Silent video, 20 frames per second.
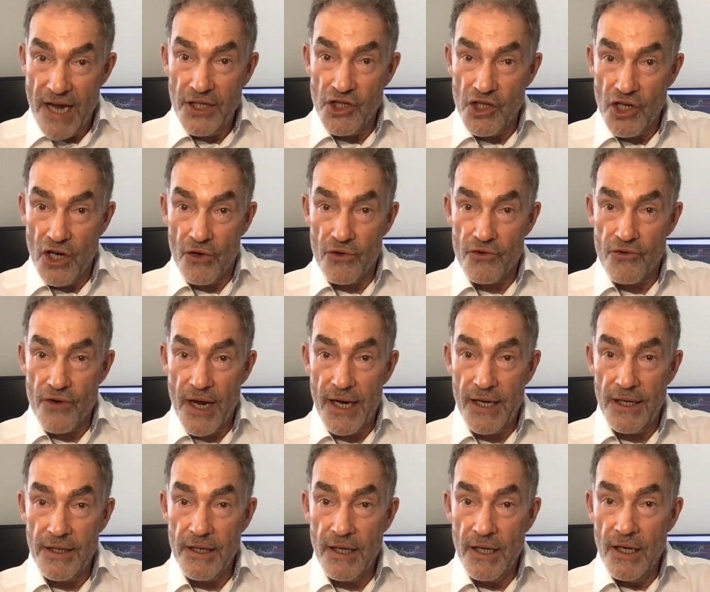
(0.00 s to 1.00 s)
ratio
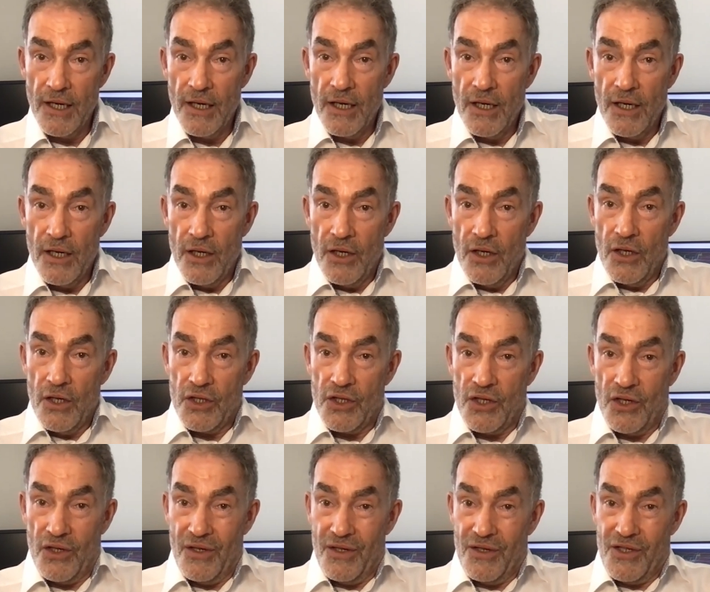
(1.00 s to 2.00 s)
trade
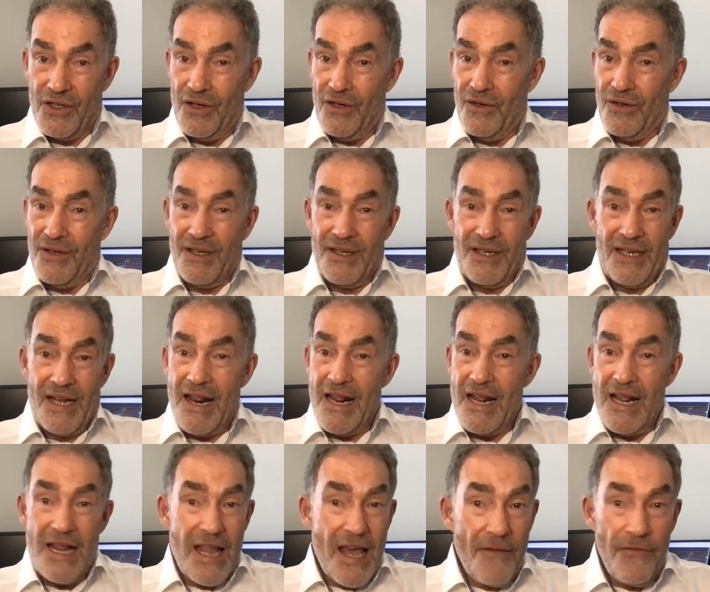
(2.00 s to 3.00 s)
to
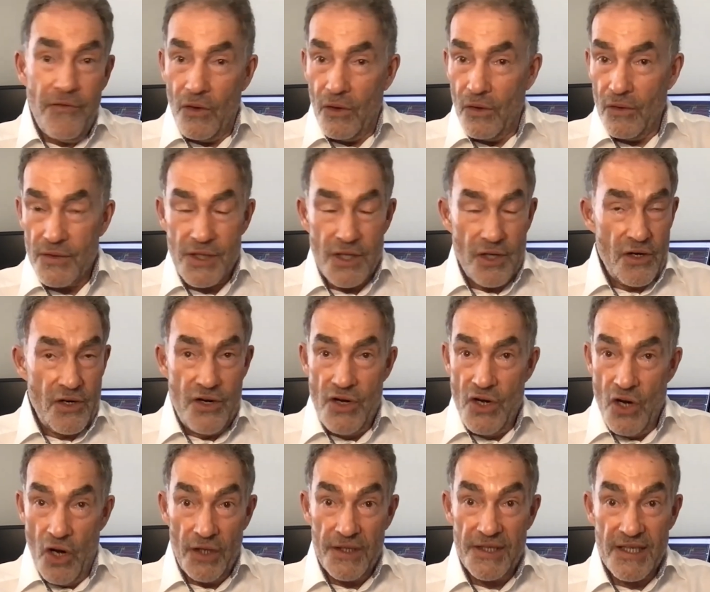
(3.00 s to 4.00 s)
levels
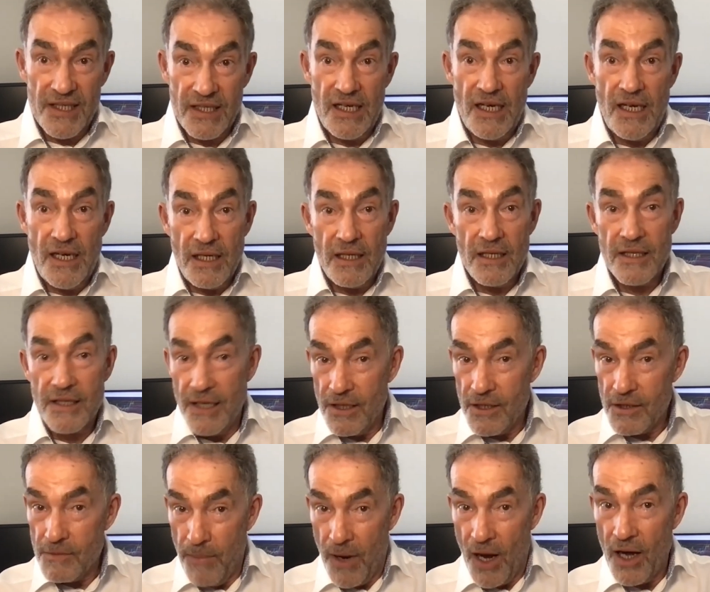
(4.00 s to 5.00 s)
not seen
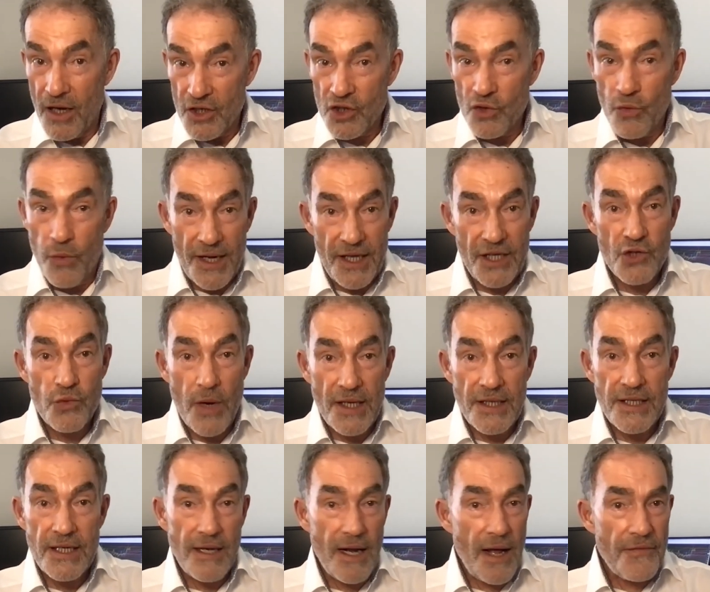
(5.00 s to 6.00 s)
since March
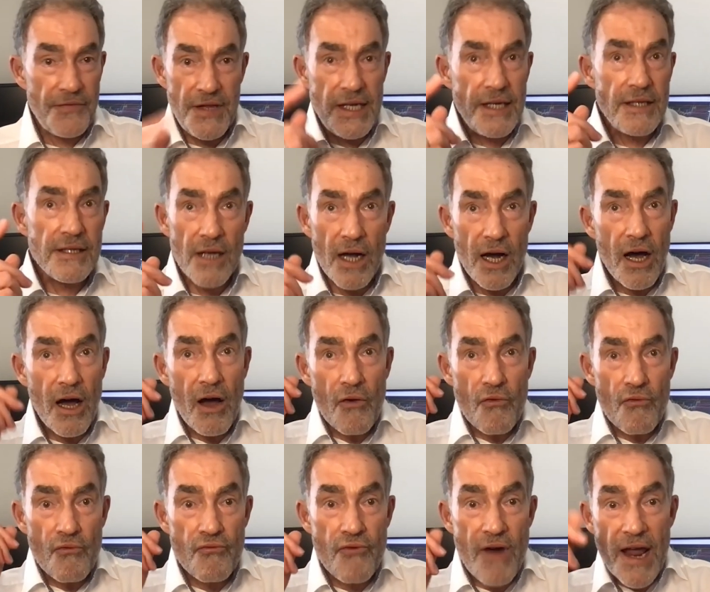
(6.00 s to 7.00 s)
2020. Now, these
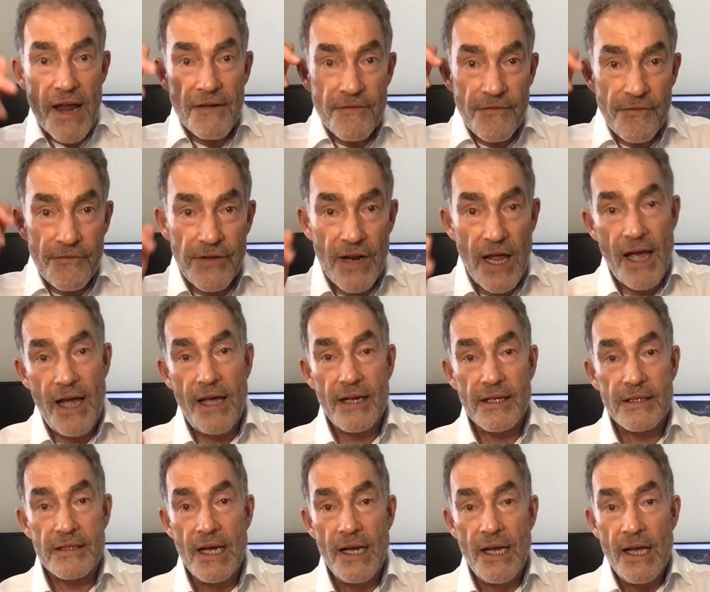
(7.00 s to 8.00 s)
are red
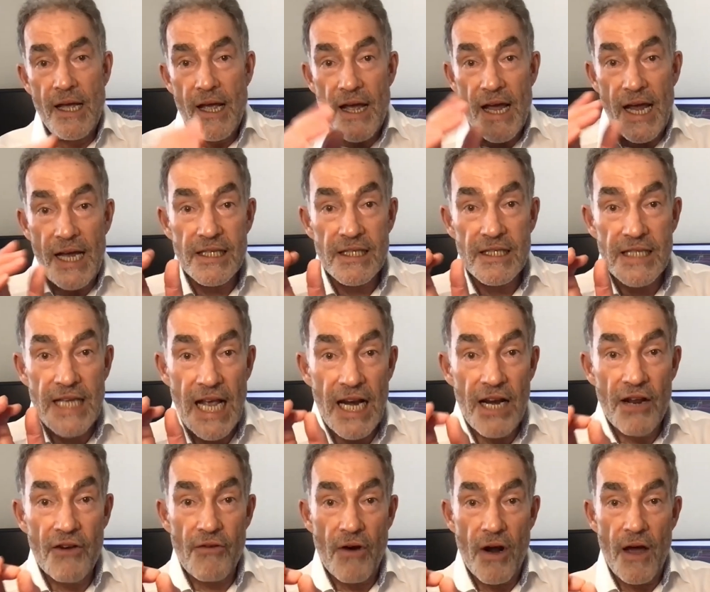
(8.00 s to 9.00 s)
flags. Is
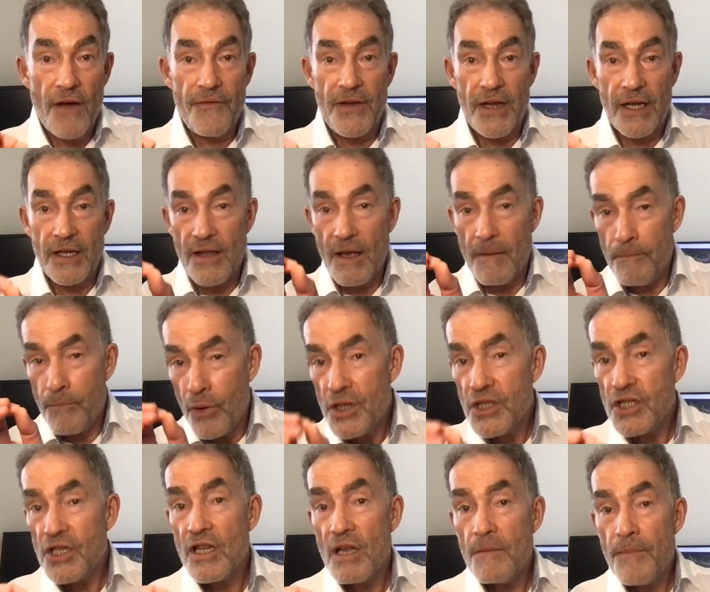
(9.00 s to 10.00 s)
telegraphing that
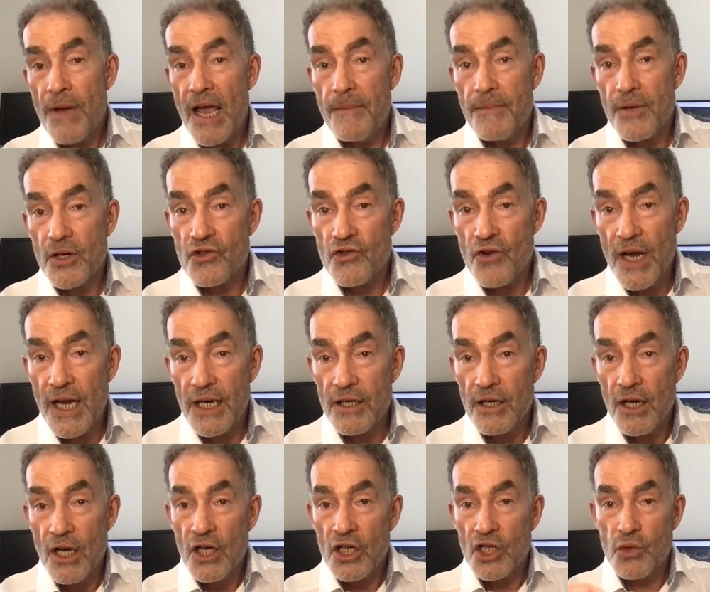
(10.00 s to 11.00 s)
pushing the paper
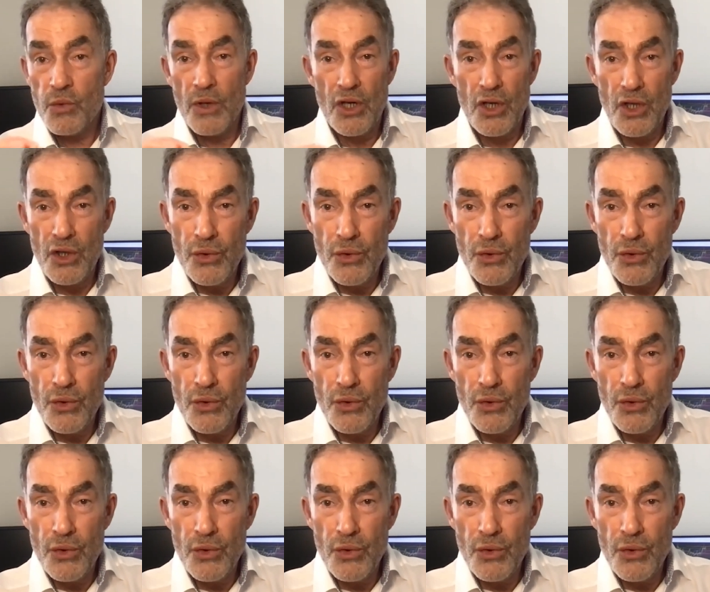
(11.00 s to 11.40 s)
trade to a